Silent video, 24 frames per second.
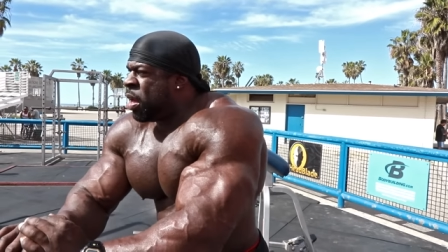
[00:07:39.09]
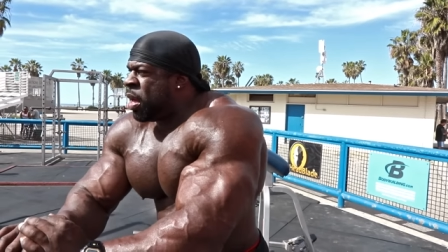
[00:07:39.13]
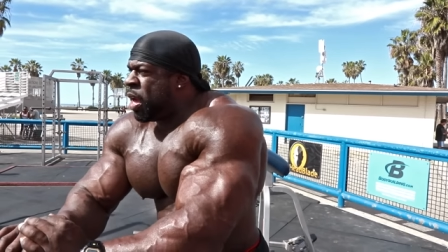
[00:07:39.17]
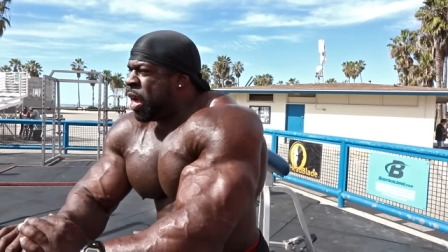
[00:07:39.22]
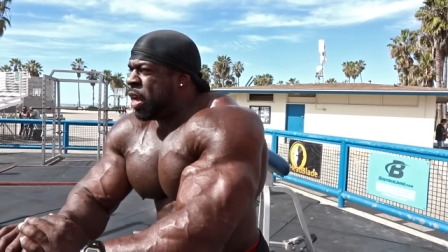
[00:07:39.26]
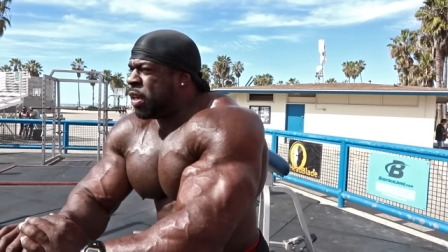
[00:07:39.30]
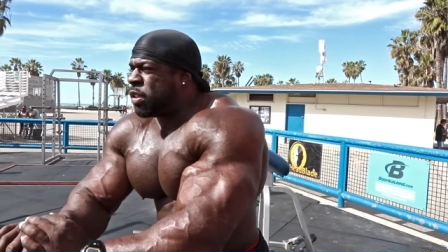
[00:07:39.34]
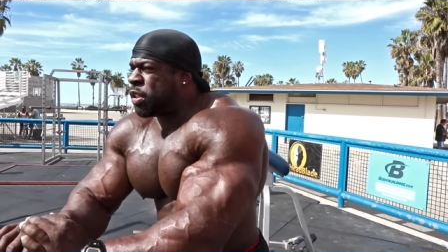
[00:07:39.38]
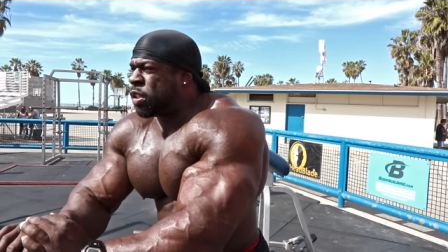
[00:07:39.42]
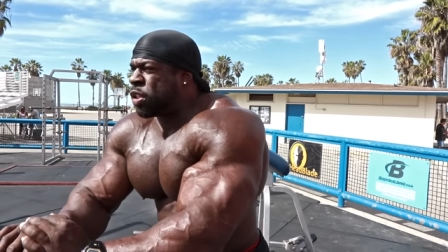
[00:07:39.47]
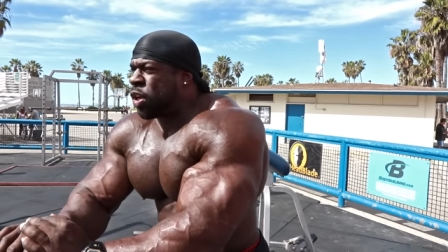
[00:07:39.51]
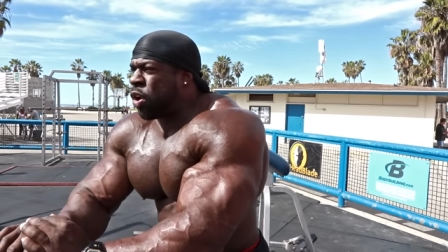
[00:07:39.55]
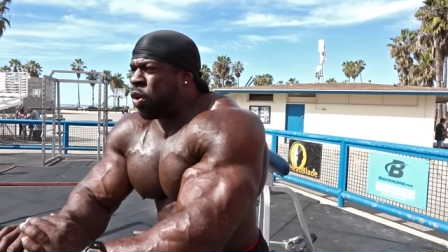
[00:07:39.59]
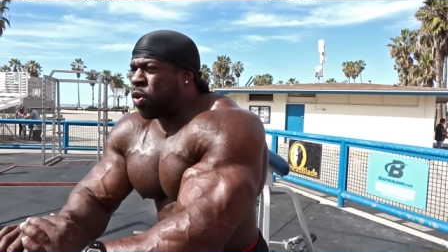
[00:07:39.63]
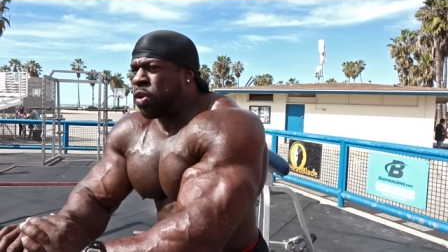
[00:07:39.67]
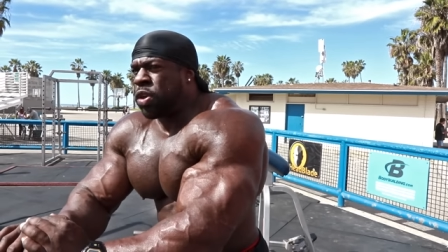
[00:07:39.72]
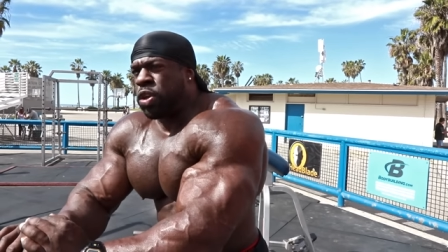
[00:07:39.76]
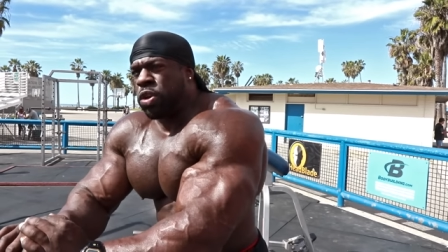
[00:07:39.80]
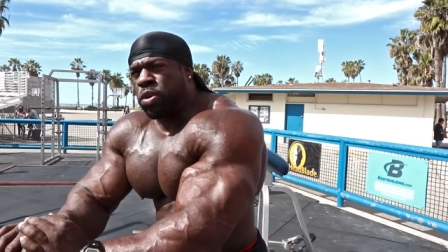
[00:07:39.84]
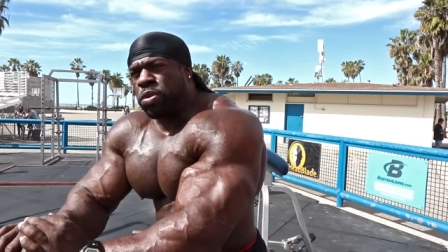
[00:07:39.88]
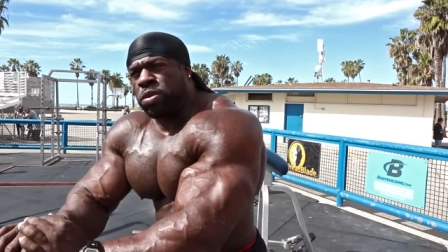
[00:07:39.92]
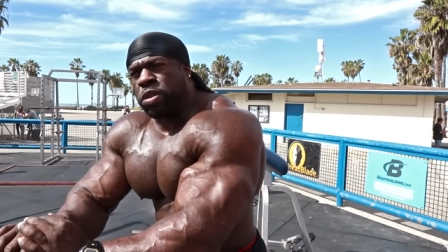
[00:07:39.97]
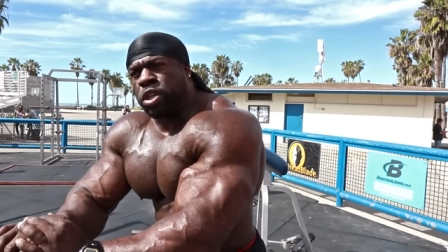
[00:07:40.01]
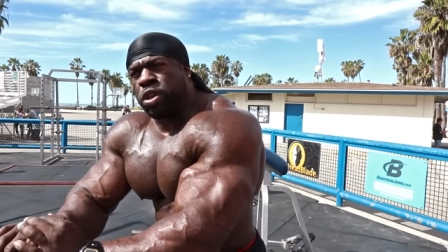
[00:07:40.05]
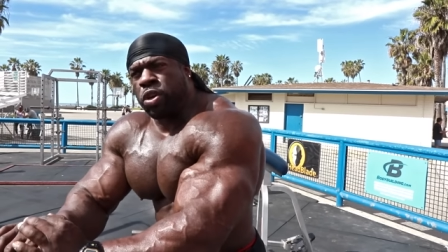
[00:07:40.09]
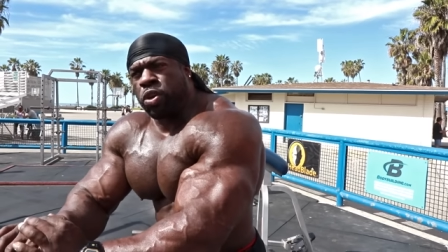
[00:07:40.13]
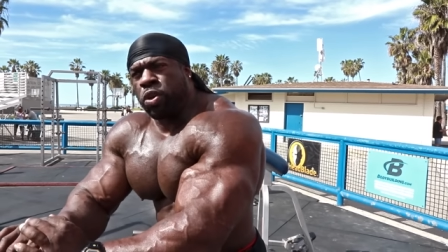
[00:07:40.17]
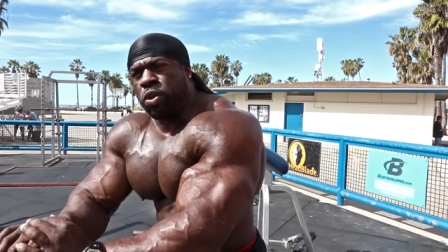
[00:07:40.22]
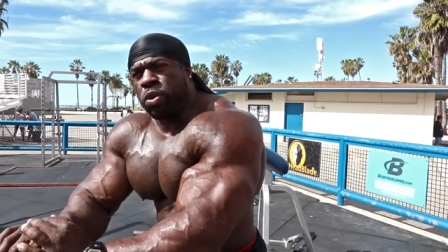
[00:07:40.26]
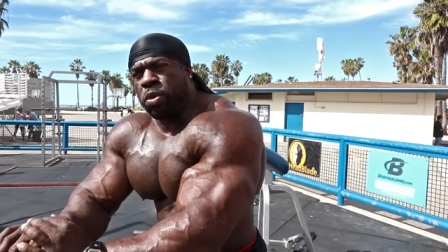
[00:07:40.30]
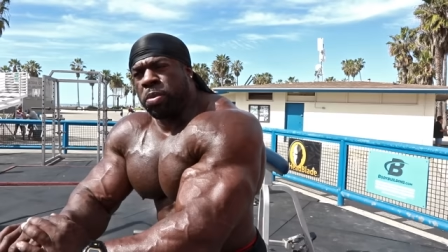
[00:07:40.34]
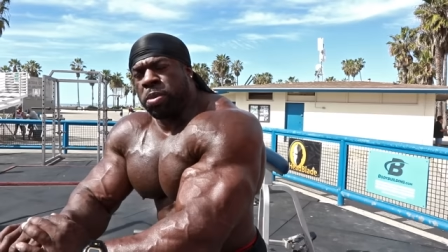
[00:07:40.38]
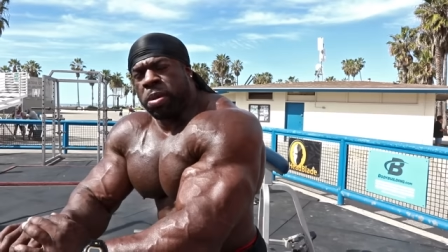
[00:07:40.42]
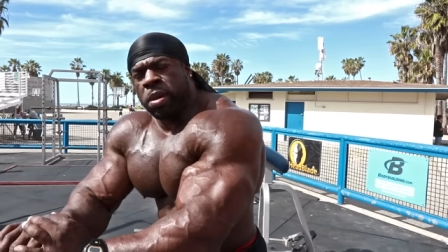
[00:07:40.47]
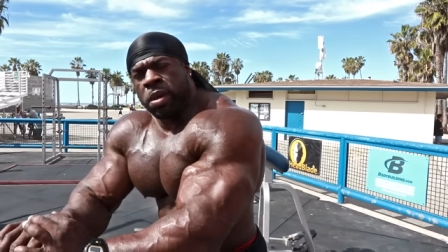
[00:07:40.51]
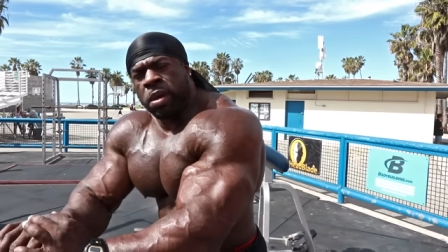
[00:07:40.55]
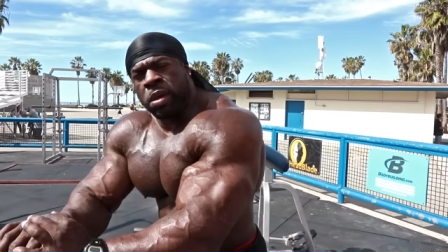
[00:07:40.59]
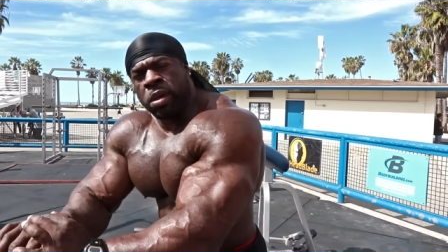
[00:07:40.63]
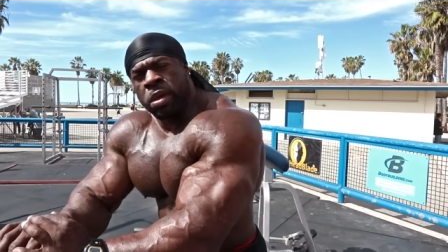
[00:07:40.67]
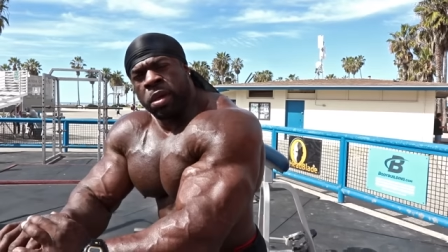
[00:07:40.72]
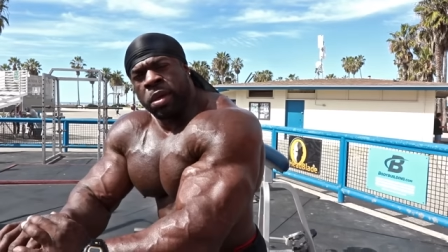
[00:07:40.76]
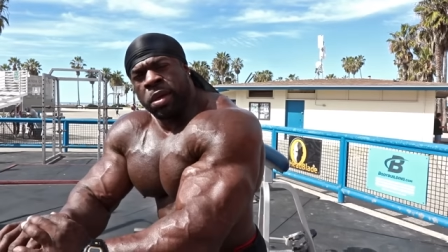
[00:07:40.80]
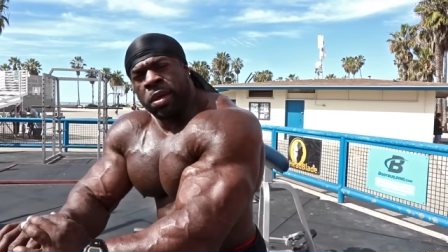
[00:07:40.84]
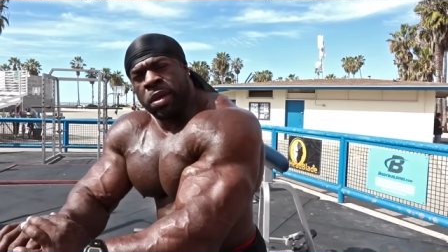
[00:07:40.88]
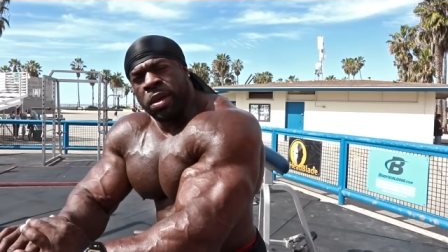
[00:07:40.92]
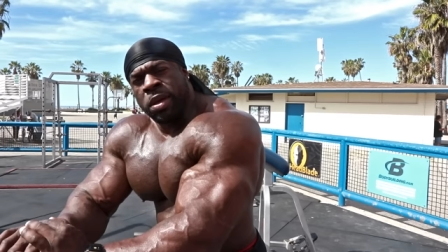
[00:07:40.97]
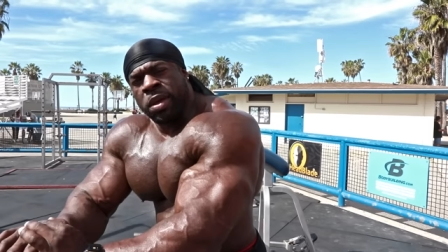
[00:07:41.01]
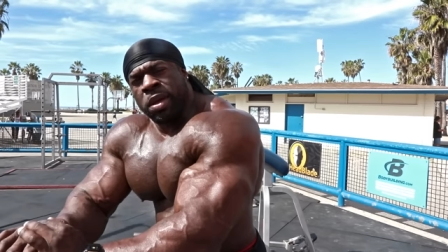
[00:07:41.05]
And so YouTube
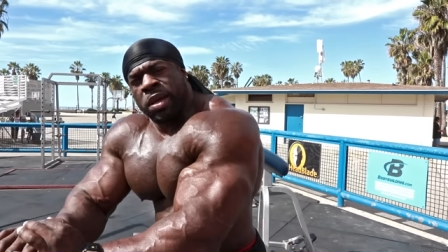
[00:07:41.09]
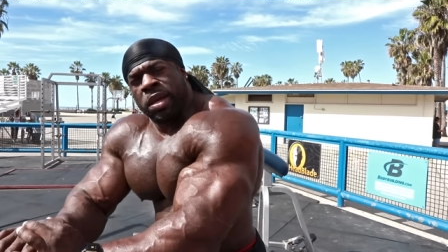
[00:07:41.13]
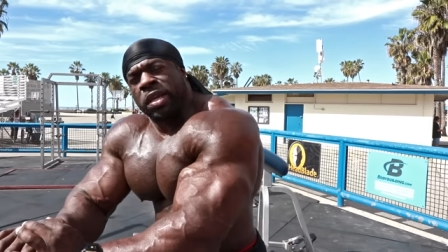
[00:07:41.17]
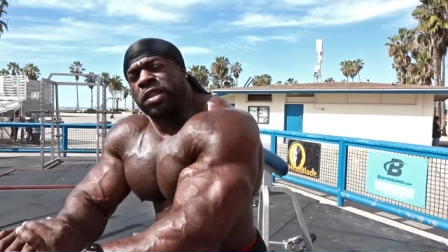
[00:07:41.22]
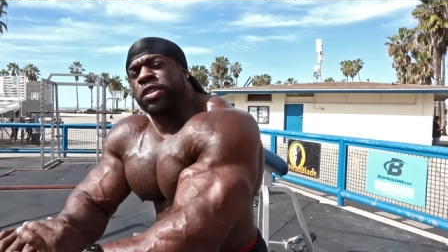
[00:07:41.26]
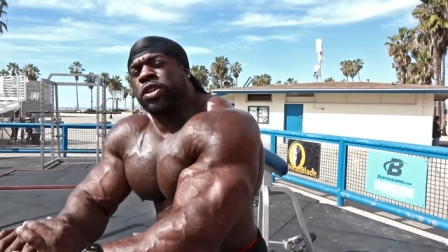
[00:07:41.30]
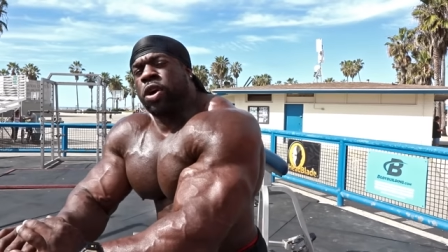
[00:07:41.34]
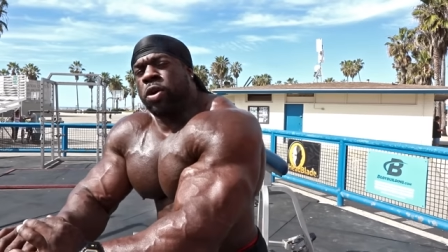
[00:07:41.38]
is